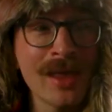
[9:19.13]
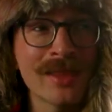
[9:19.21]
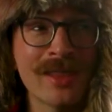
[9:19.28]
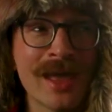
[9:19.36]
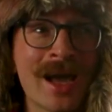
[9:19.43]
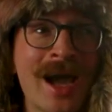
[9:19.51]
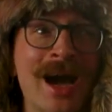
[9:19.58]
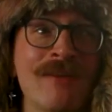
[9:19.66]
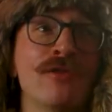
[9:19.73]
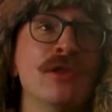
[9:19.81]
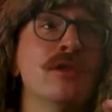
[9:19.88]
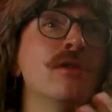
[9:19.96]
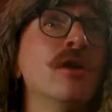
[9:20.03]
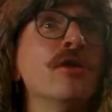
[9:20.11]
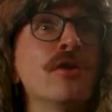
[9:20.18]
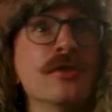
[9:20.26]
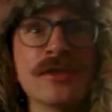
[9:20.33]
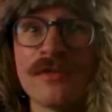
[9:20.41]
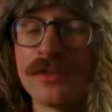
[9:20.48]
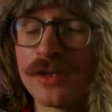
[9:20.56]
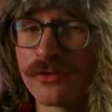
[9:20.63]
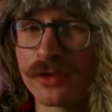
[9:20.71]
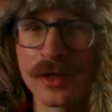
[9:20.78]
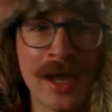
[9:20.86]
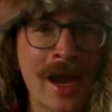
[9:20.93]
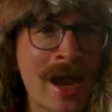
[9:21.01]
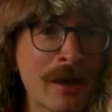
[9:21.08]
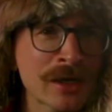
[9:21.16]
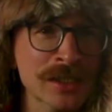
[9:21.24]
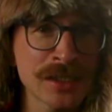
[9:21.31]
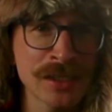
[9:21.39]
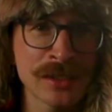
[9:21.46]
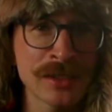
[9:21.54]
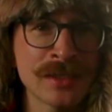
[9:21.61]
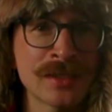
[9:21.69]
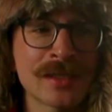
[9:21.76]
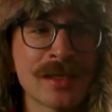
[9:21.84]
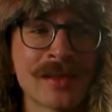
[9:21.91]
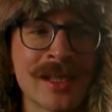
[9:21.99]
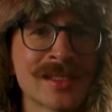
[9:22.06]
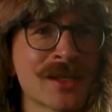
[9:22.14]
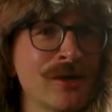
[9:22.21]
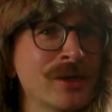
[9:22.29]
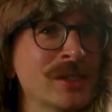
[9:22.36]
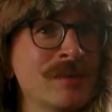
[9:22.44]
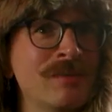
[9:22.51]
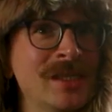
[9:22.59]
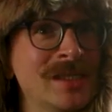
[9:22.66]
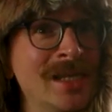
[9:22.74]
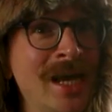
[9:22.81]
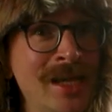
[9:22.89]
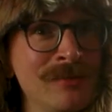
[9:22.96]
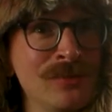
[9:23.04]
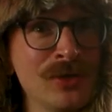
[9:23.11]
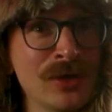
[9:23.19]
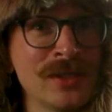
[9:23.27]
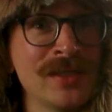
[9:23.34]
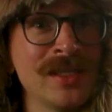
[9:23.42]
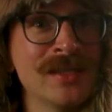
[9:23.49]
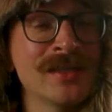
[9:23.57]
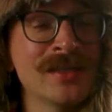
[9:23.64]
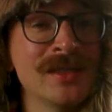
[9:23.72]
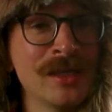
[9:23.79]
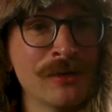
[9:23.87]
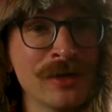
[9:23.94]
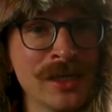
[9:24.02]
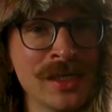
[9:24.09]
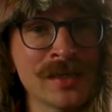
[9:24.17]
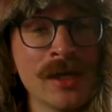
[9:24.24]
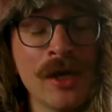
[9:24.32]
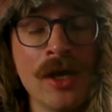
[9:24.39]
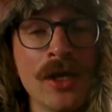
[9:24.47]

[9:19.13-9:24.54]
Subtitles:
They have loads of different characters. There's going to be 10 books in the series.